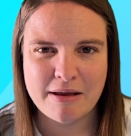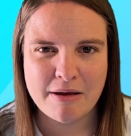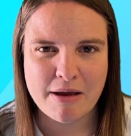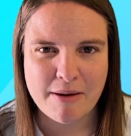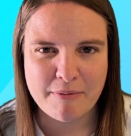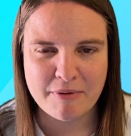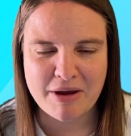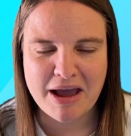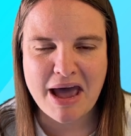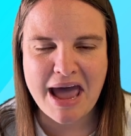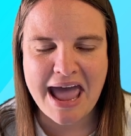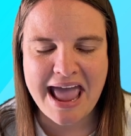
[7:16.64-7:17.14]

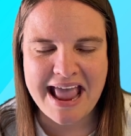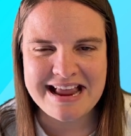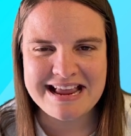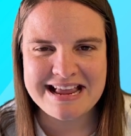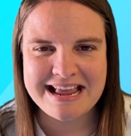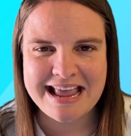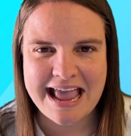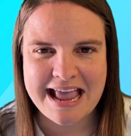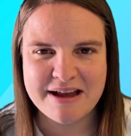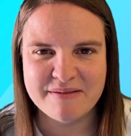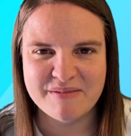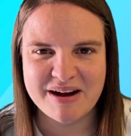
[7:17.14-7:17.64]
about 8
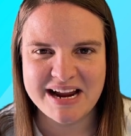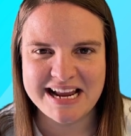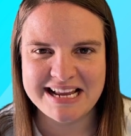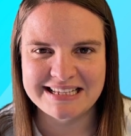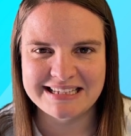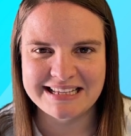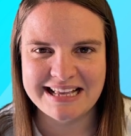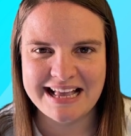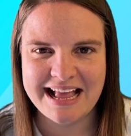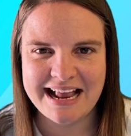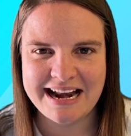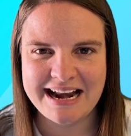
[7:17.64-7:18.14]
game
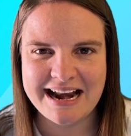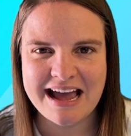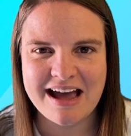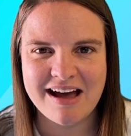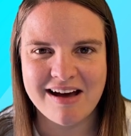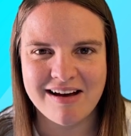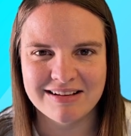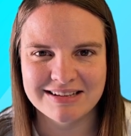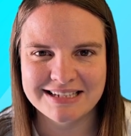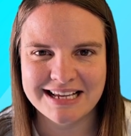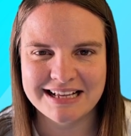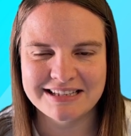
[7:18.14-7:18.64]
weeks in,
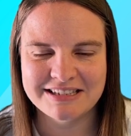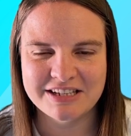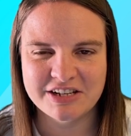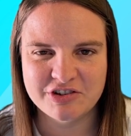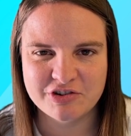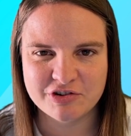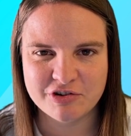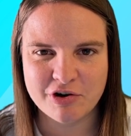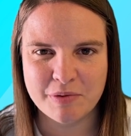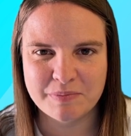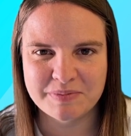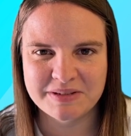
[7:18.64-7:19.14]
Arteta
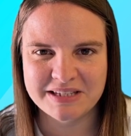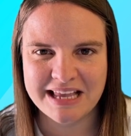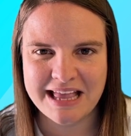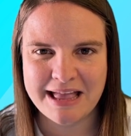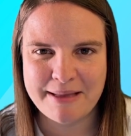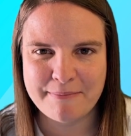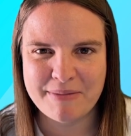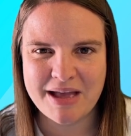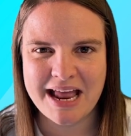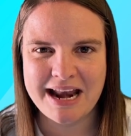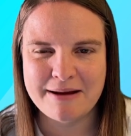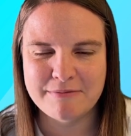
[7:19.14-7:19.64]
dropped
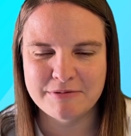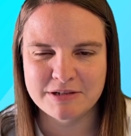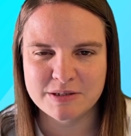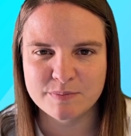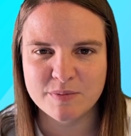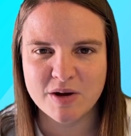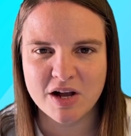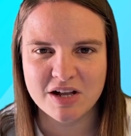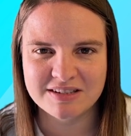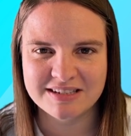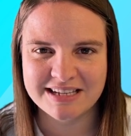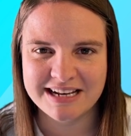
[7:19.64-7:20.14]
him and it was
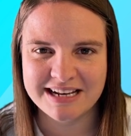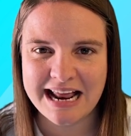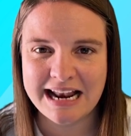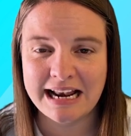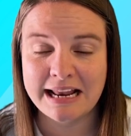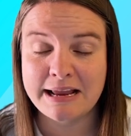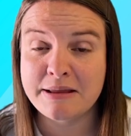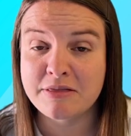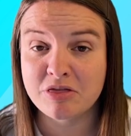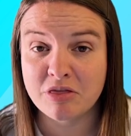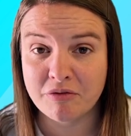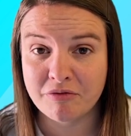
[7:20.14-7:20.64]

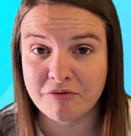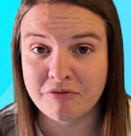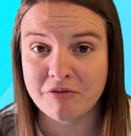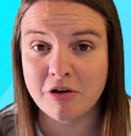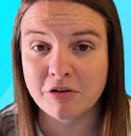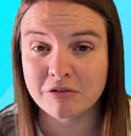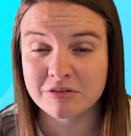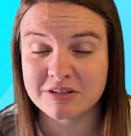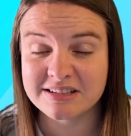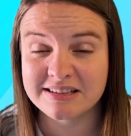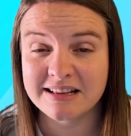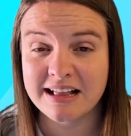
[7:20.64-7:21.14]
Martinelli, the
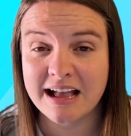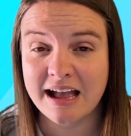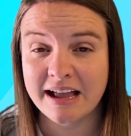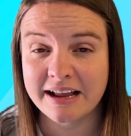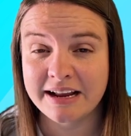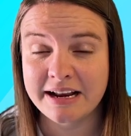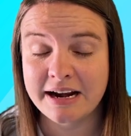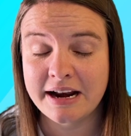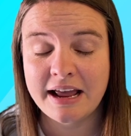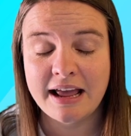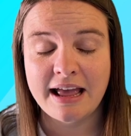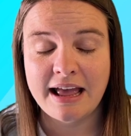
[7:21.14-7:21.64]
false
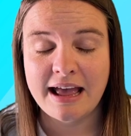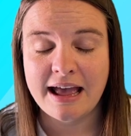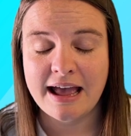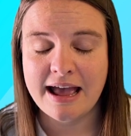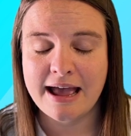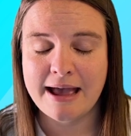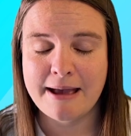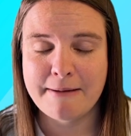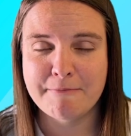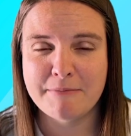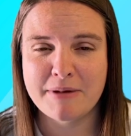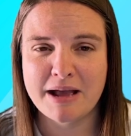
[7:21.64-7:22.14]
9.
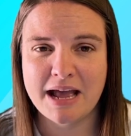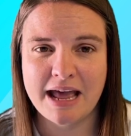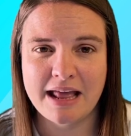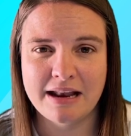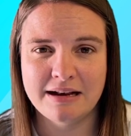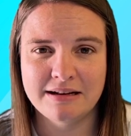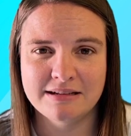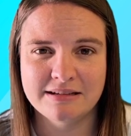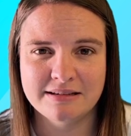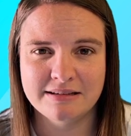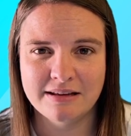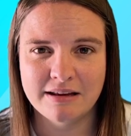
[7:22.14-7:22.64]

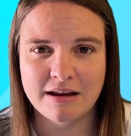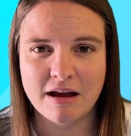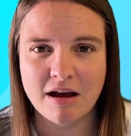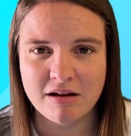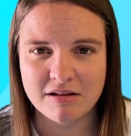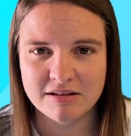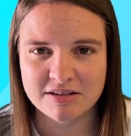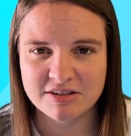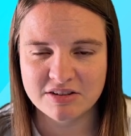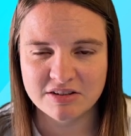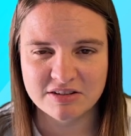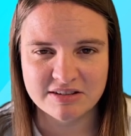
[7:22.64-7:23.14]
And
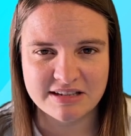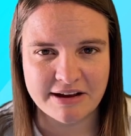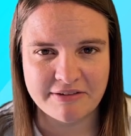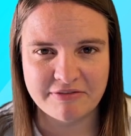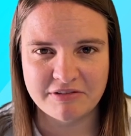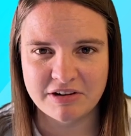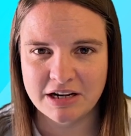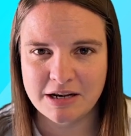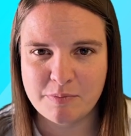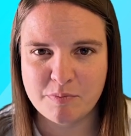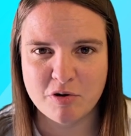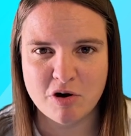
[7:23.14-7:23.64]
Arsenal
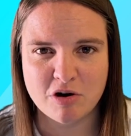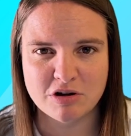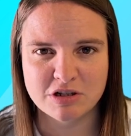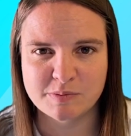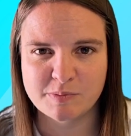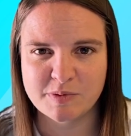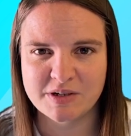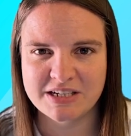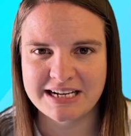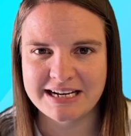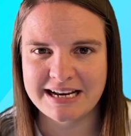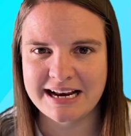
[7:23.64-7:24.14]
definitely
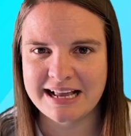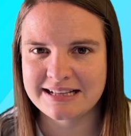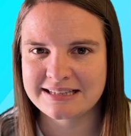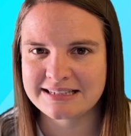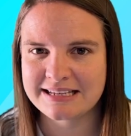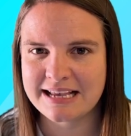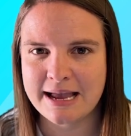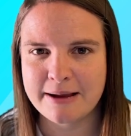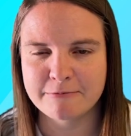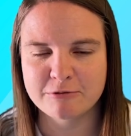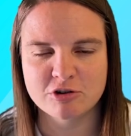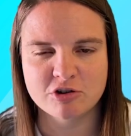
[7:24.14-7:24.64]
prospered in that
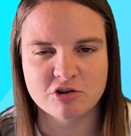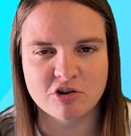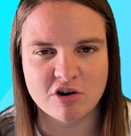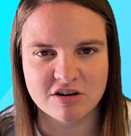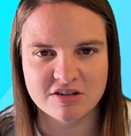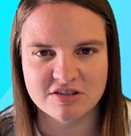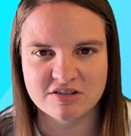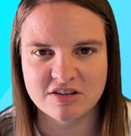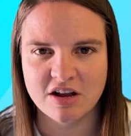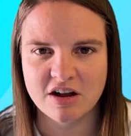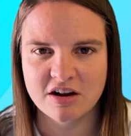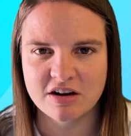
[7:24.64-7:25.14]
time,
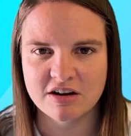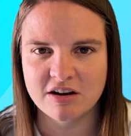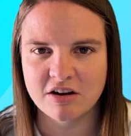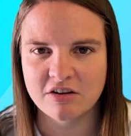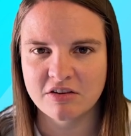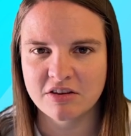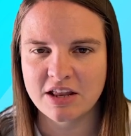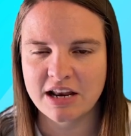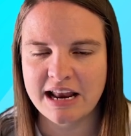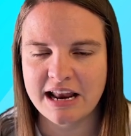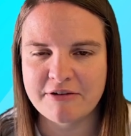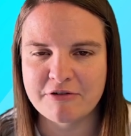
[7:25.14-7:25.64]
Trossard
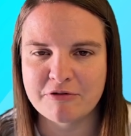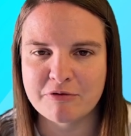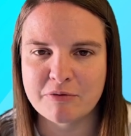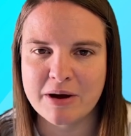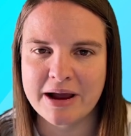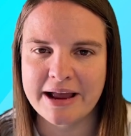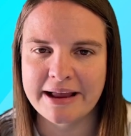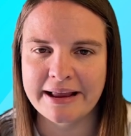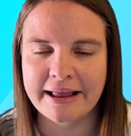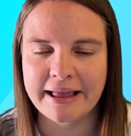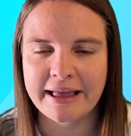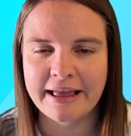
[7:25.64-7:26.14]
on the left
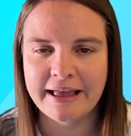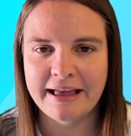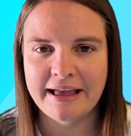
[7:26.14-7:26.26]
wing.